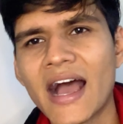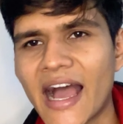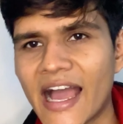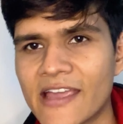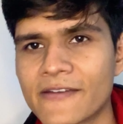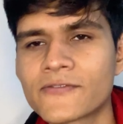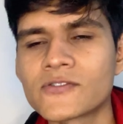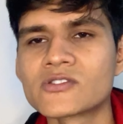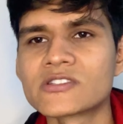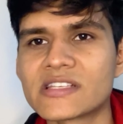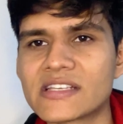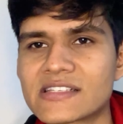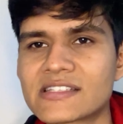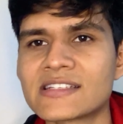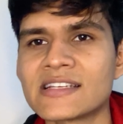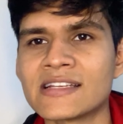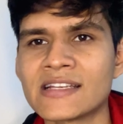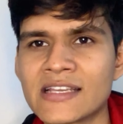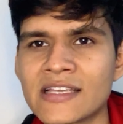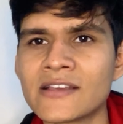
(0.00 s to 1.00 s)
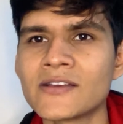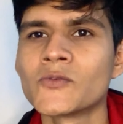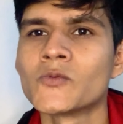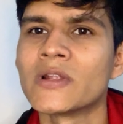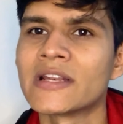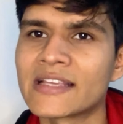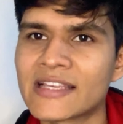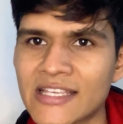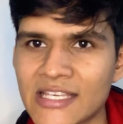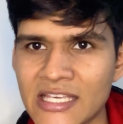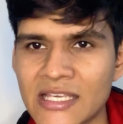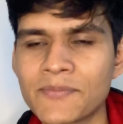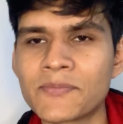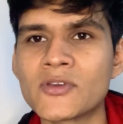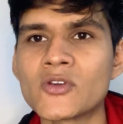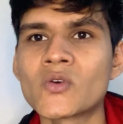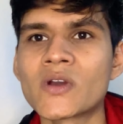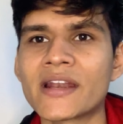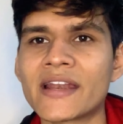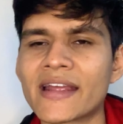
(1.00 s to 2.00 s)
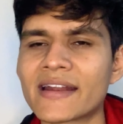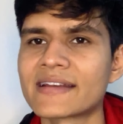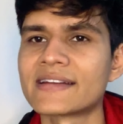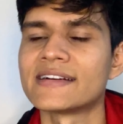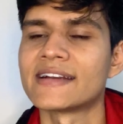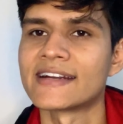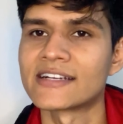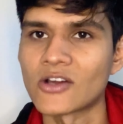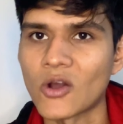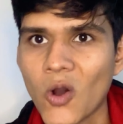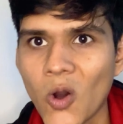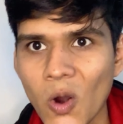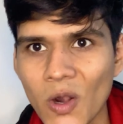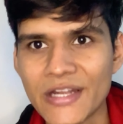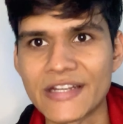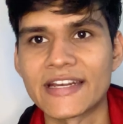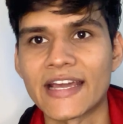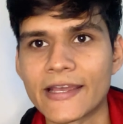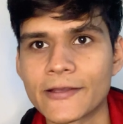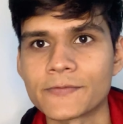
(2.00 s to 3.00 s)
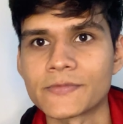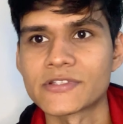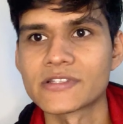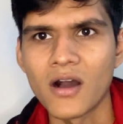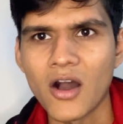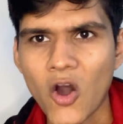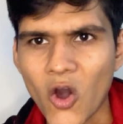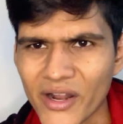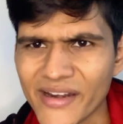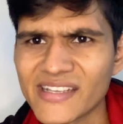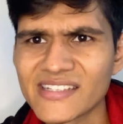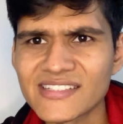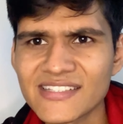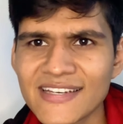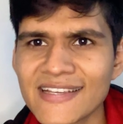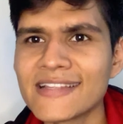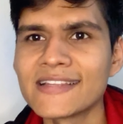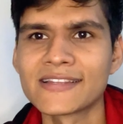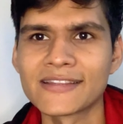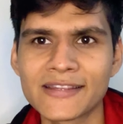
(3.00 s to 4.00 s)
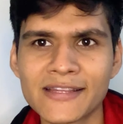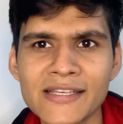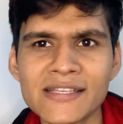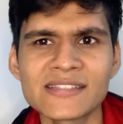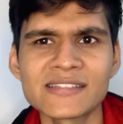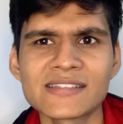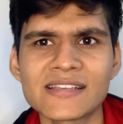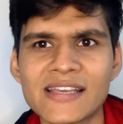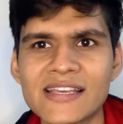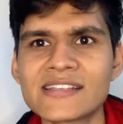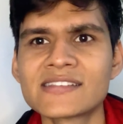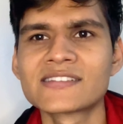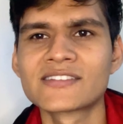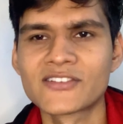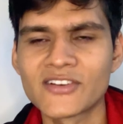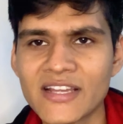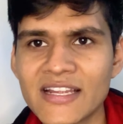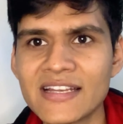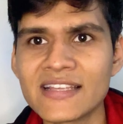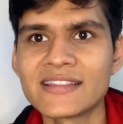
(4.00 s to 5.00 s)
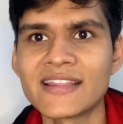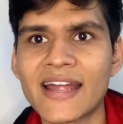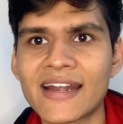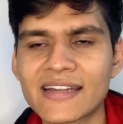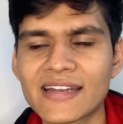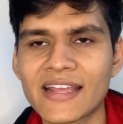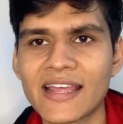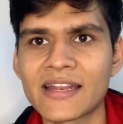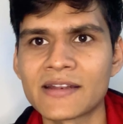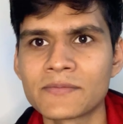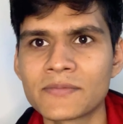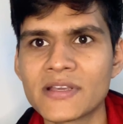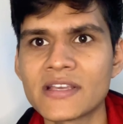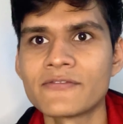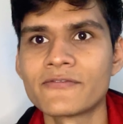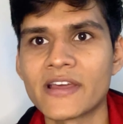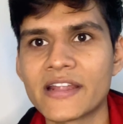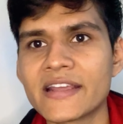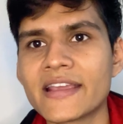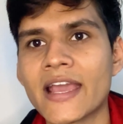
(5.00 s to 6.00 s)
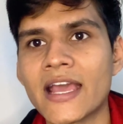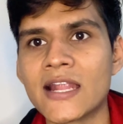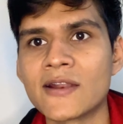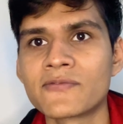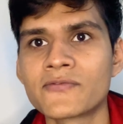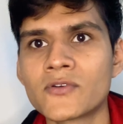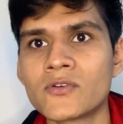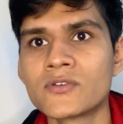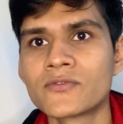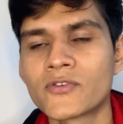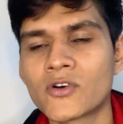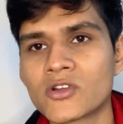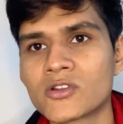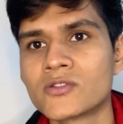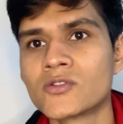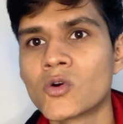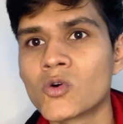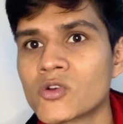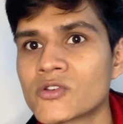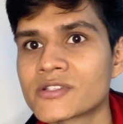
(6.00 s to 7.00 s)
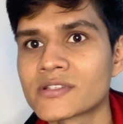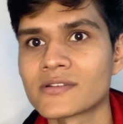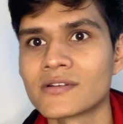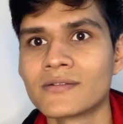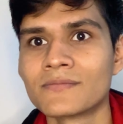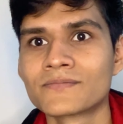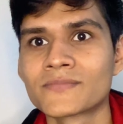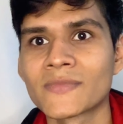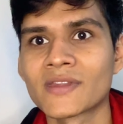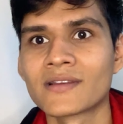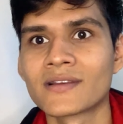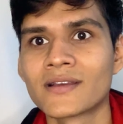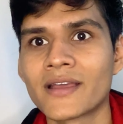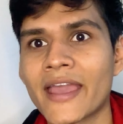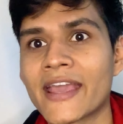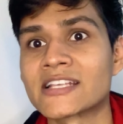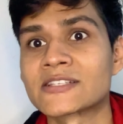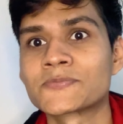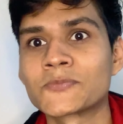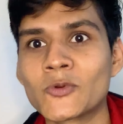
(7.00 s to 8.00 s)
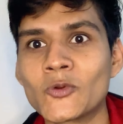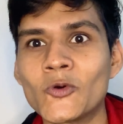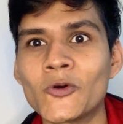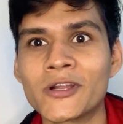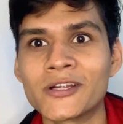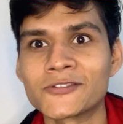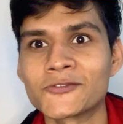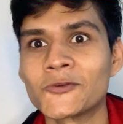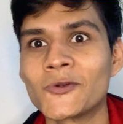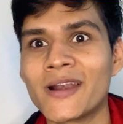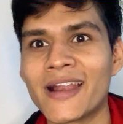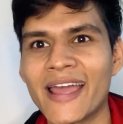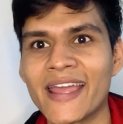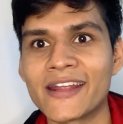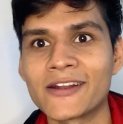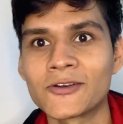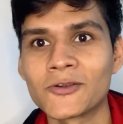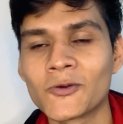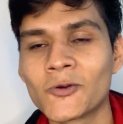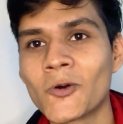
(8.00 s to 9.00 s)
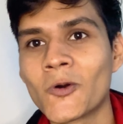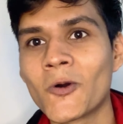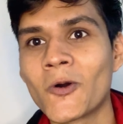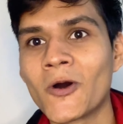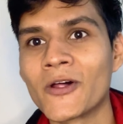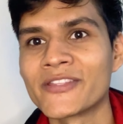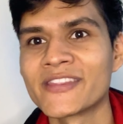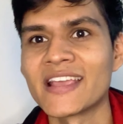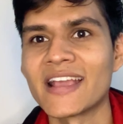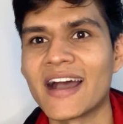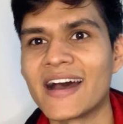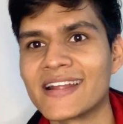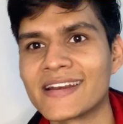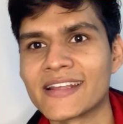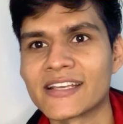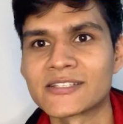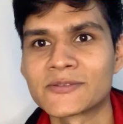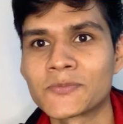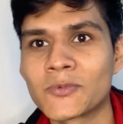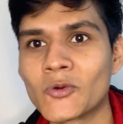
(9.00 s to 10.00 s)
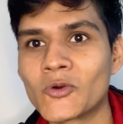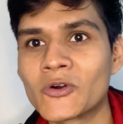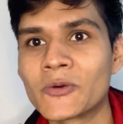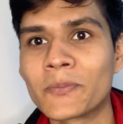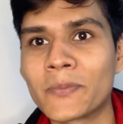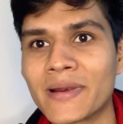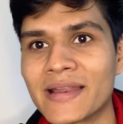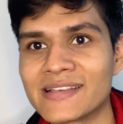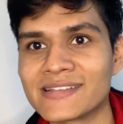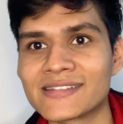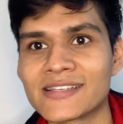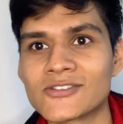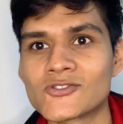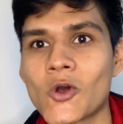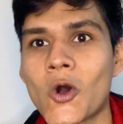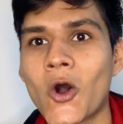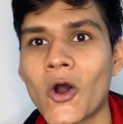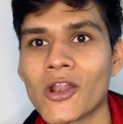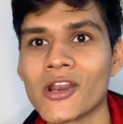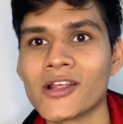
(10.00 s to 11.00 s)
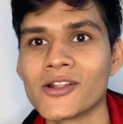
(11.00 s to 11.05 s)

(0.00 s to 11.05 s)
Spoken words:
iPhone 16e will keep you connected at all times. Honestly, this is really that can be very helpful for those explorers who like to go on the unexplored places all